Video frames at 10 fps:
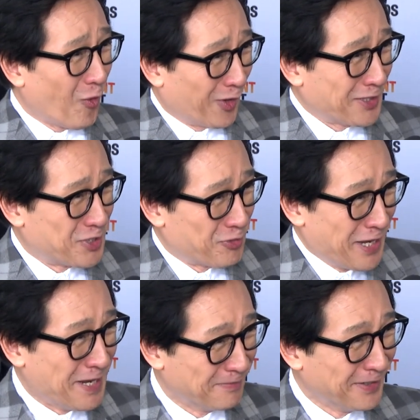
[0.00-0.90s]
all a
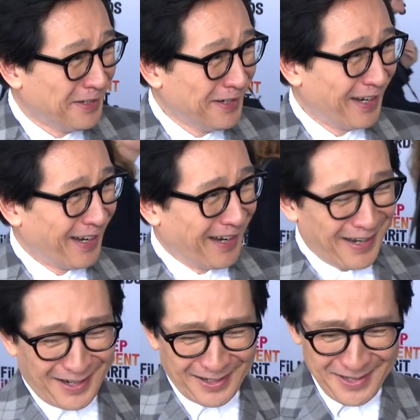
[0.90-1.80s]
dream.
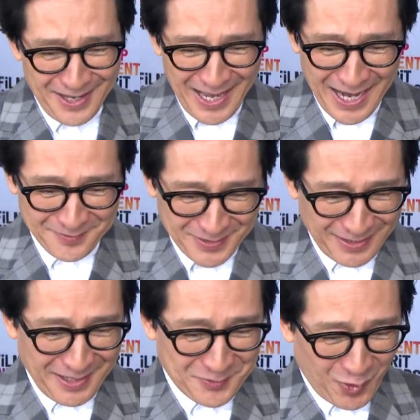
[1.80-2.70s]
Uh, and uh,
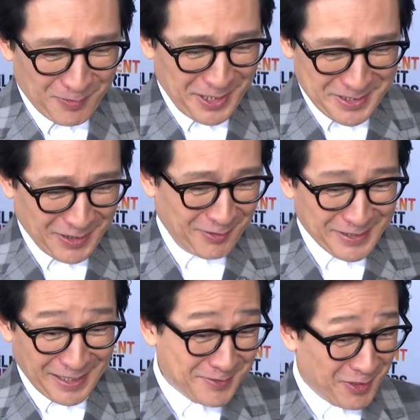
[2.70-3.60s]
and normally, you know,
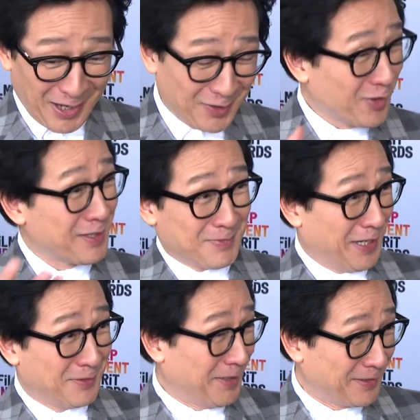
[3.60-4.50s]
I you know I look at
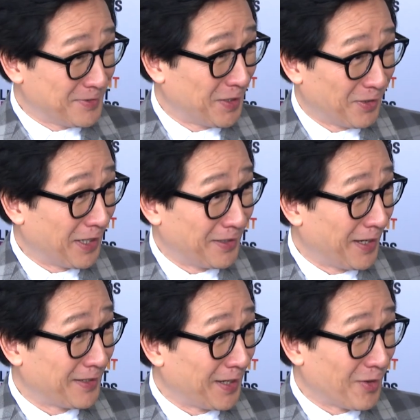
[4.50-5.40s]
I, uh, I you know
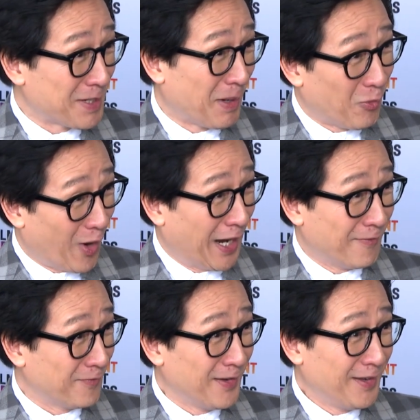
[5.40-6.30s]
I, I look at my
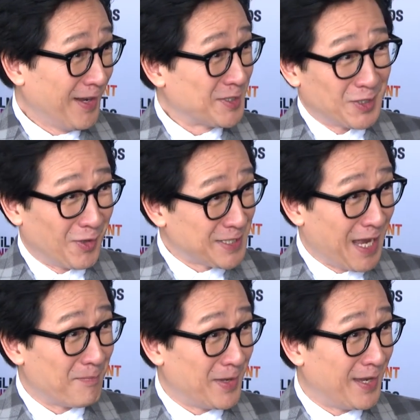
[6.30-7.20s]
wife and she looks
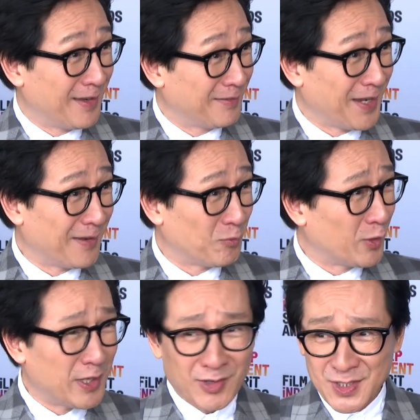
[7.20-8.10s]
at me and, and
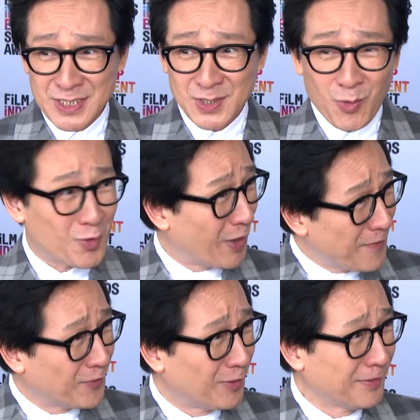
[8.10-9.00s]
we are just so
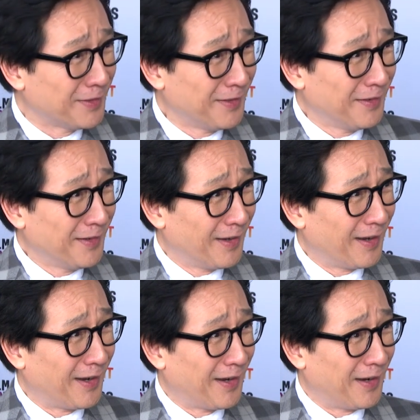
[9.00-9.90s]
grateful
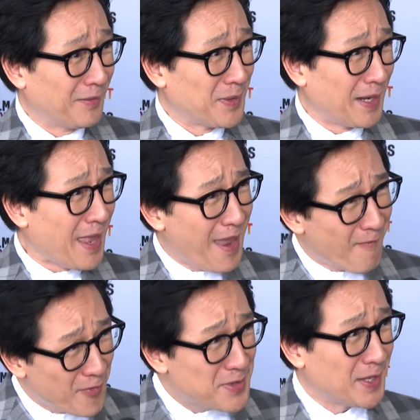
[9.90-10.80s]
uh, that
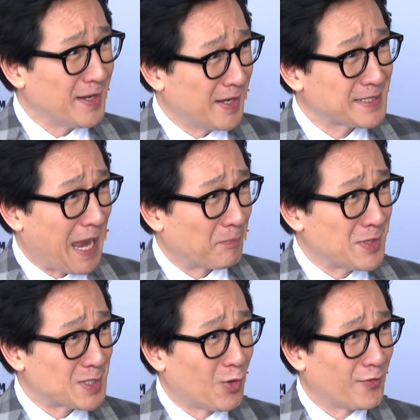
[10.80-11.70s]
everything has
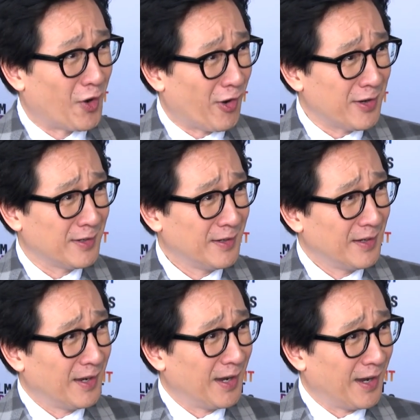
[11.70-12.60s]
happened so far.
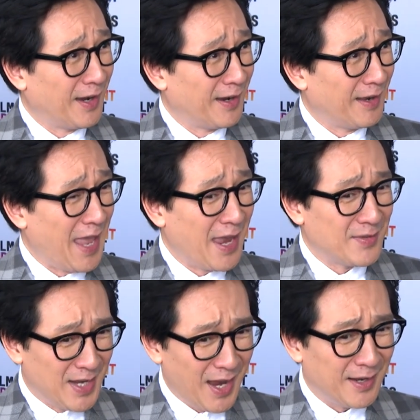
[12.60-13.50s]
Uh,
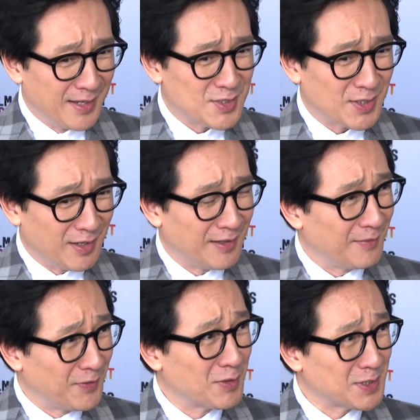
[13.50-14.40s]
and yeah, it's uh,
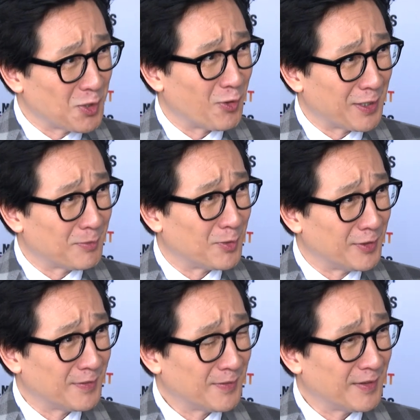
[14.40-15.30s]
it feels incredible.